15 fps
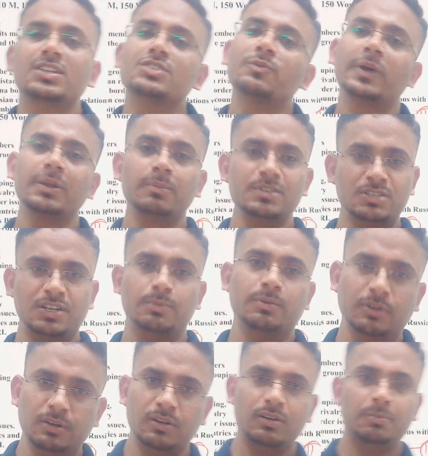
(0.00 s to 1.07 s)
is very much
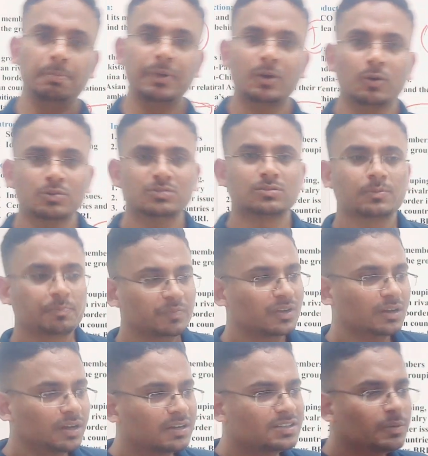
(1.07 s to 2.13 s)
liberal, because
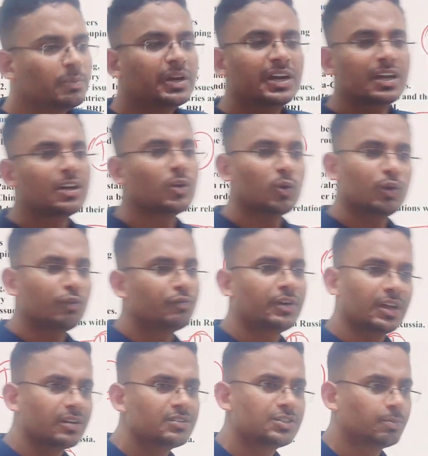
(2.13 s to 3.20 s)
it is a breeding ground of
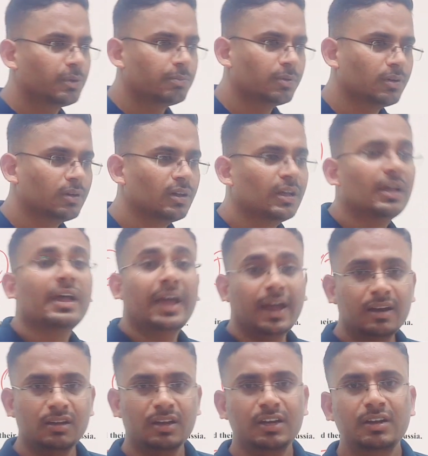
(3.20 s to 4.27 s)
terrorist people.
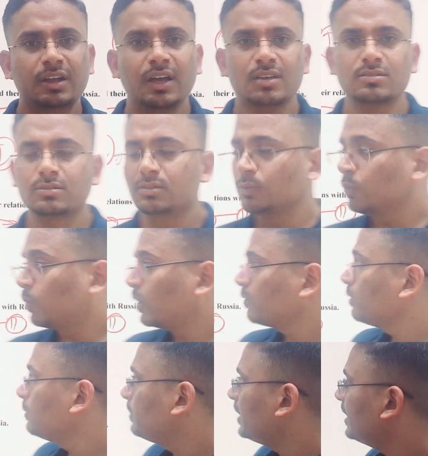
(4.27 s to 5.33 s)
And what
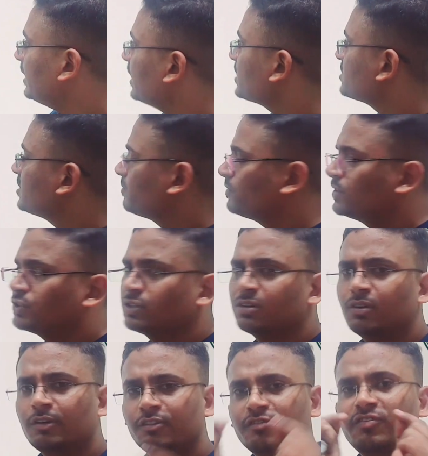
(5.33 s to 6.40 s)
will be India's
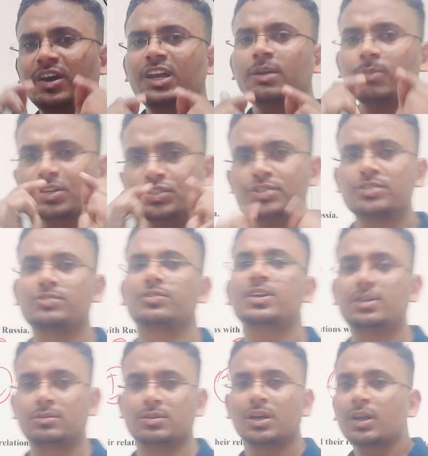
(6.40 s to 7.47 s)
definition? Very much
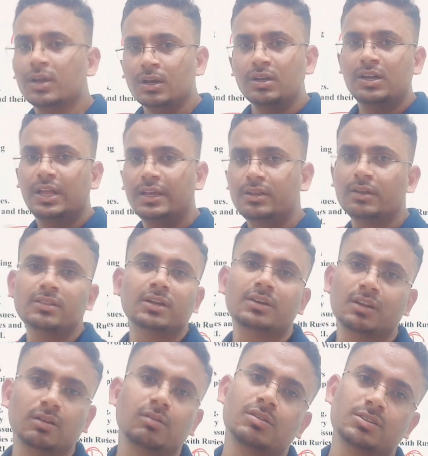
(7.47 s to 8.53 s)
strict, taking the
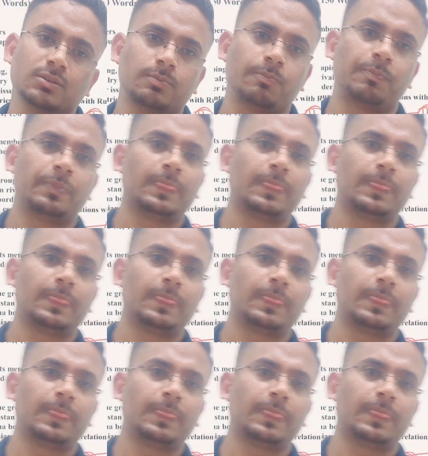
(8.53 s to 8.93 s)
terrorism.